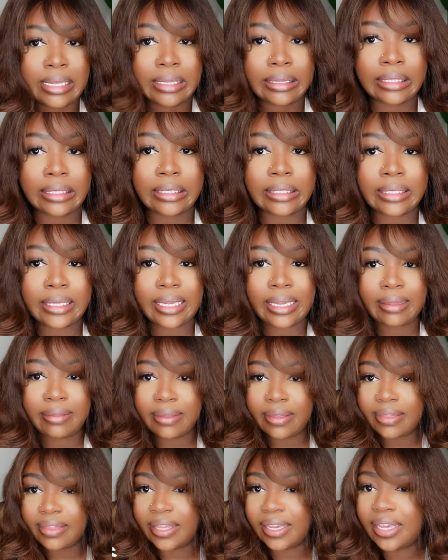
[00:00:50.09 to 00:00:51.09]
The length,
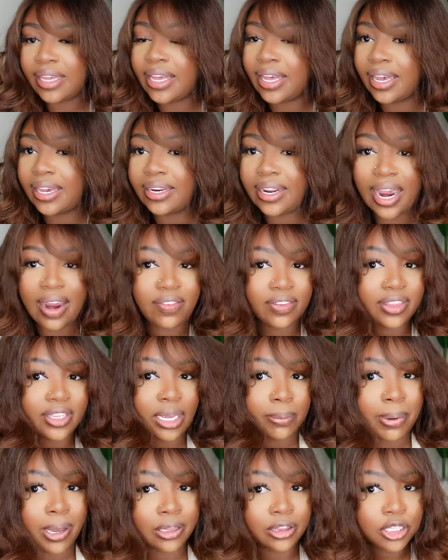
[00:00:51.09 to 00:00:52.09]
the cut, everything
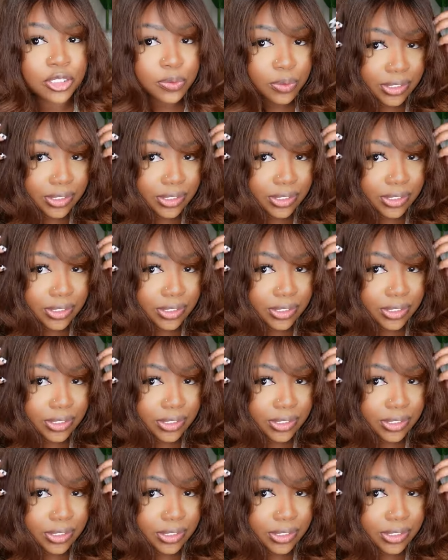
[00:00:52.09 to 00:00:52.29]
about this